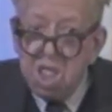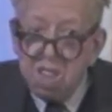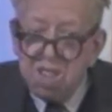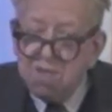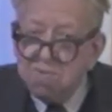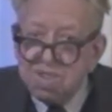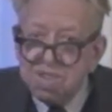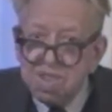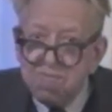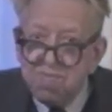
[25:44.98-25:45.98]
That was
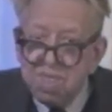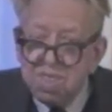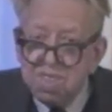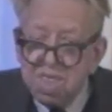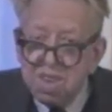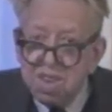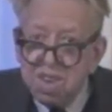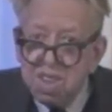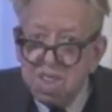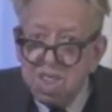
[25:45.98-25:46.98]
something that
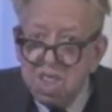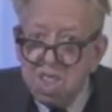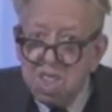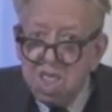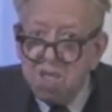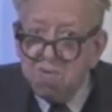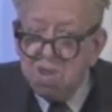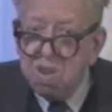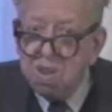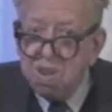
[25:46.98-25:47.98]
I
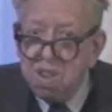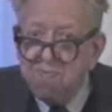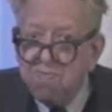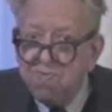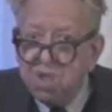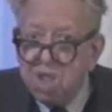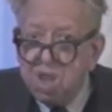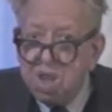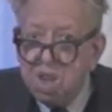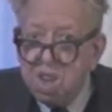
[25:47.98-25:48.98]
will never forget.
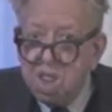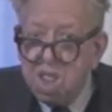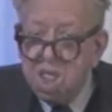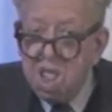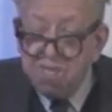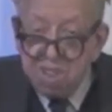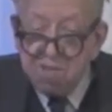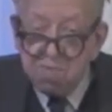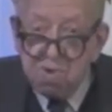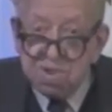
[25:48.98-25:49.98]
And then,
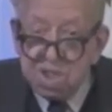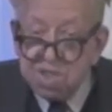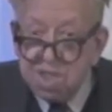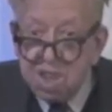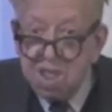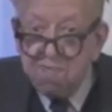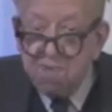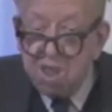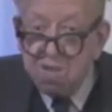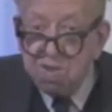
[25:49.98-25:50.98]
of course, since then, I
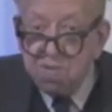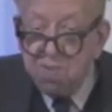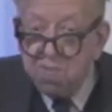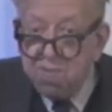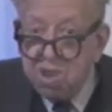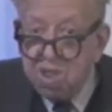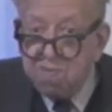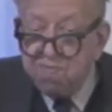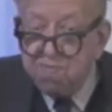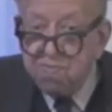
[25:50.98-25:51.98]
followed him up and
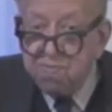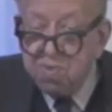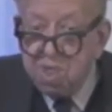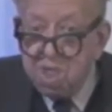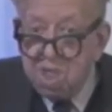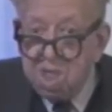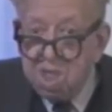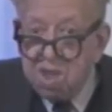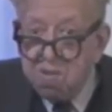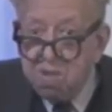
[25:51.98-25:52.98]
I,
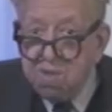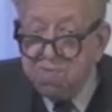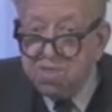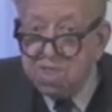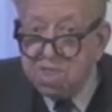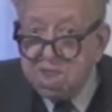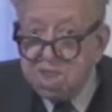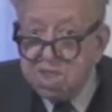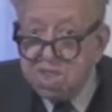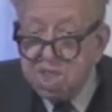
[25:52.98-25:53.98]
I know everything that
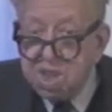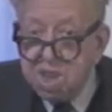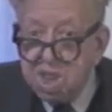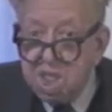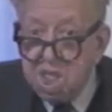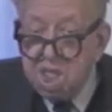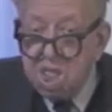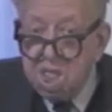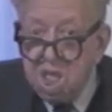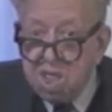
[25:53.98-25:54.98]
he's done.
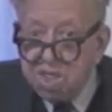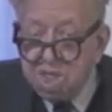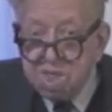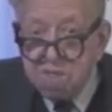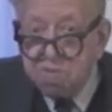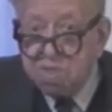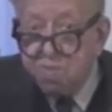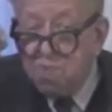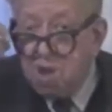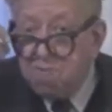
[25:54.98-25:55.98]
I think it was
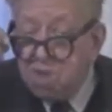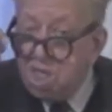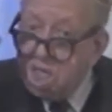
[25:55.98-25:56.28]
marvelous.